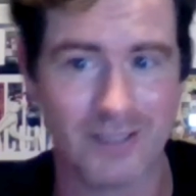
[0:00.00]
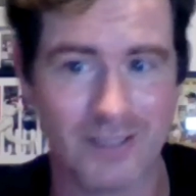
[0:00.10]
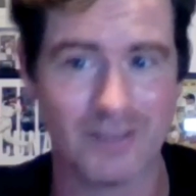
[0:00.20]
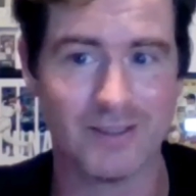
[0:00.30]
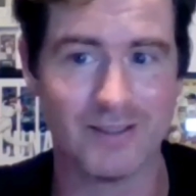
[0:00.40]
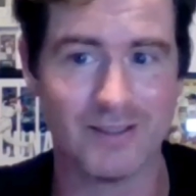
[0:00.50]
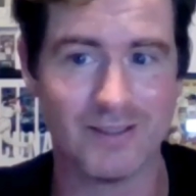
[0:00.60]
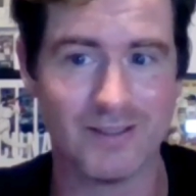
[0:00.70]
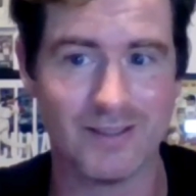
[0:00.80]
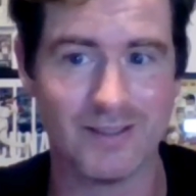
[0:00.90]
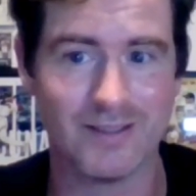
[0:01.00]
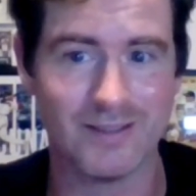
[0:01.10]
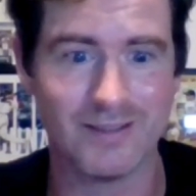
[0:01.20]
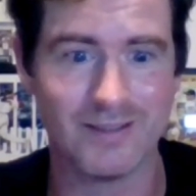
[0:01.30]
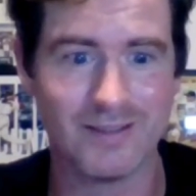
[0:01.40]

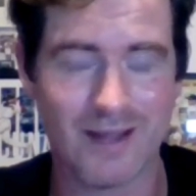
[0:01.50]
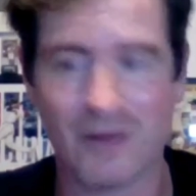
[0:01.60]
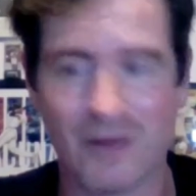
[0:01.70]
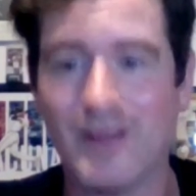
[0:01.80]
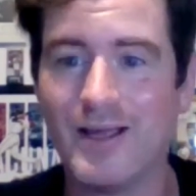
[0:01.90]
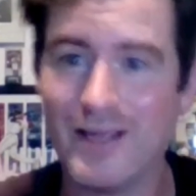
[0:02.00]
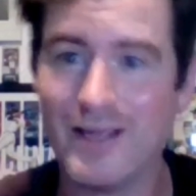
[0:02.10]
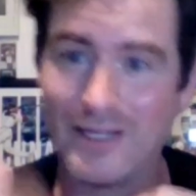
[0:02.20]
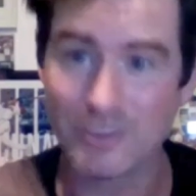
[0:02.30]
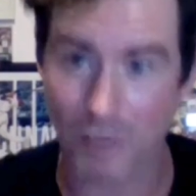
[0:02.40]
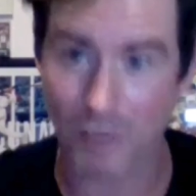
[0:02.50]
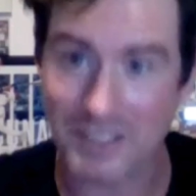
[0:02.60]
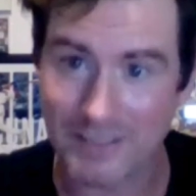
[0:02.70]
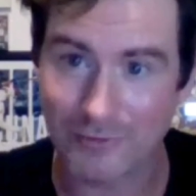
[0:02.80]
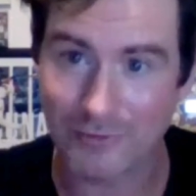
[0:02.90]
than how his
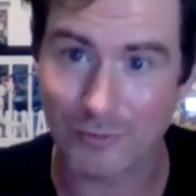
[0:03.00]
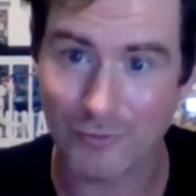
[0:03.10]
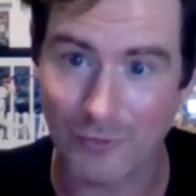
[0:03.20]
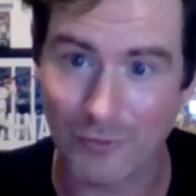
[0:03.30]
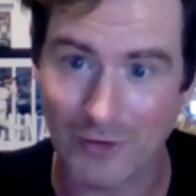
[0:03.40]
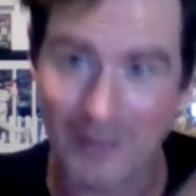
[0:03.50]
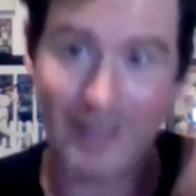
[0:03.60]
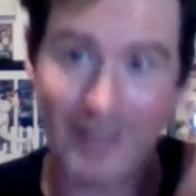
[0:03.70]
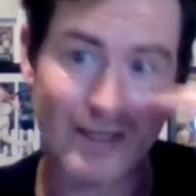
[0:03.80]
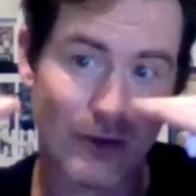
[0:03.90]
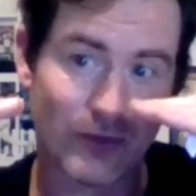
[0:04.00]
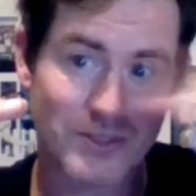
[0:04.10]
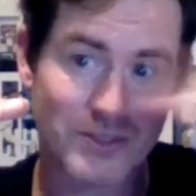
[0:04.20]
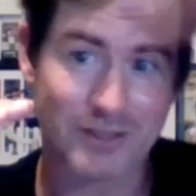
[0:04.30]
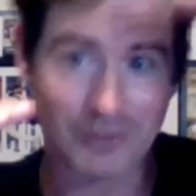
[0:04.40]
was different before, and now it
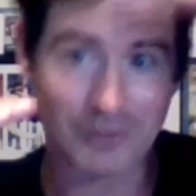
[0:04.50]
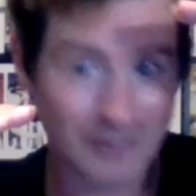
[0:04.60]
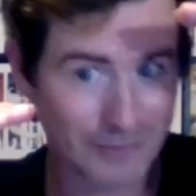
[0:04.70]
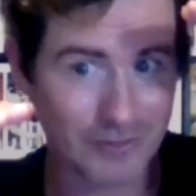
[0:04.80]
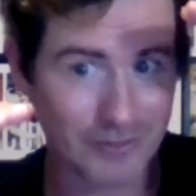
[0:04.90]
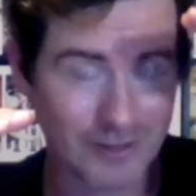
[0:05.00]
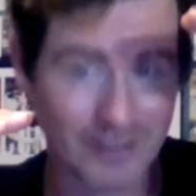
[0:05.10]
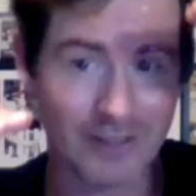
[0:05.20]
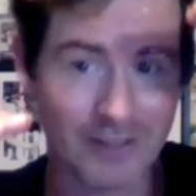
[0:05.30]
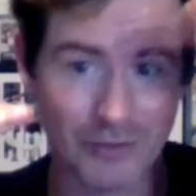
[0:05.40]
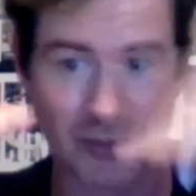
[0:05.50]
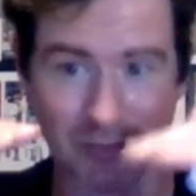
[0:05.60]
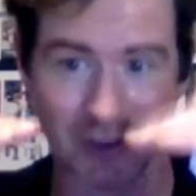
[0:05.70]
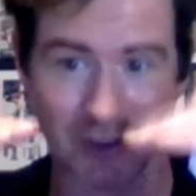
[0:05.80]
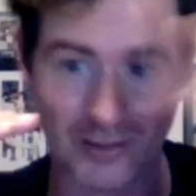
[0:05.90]
feels a little different than it used
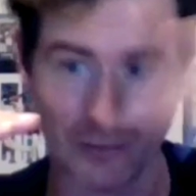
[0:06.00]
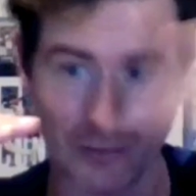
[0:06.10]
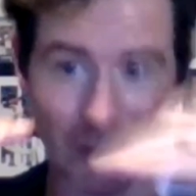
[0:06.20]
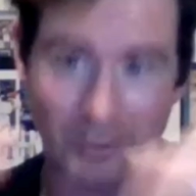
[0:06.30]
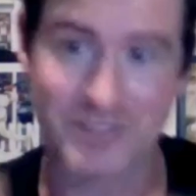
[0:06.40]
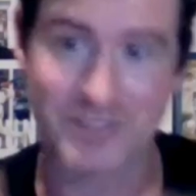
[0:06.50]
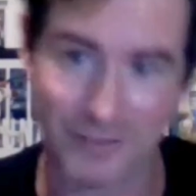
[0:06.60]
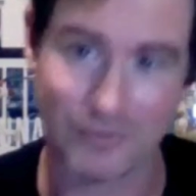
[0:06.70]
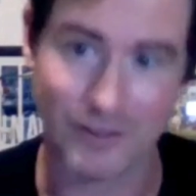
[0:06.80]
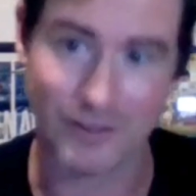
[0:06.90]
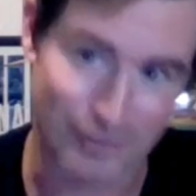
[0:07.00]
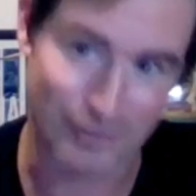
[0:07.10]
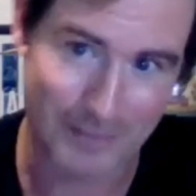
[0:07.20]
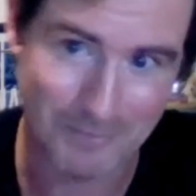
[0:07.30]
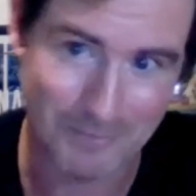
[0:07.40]
to be when it was different. You know
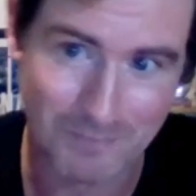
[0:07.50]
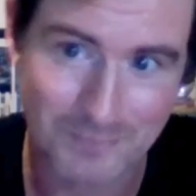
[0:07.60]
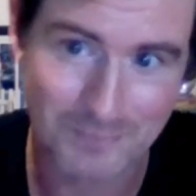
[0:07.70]
what I mean?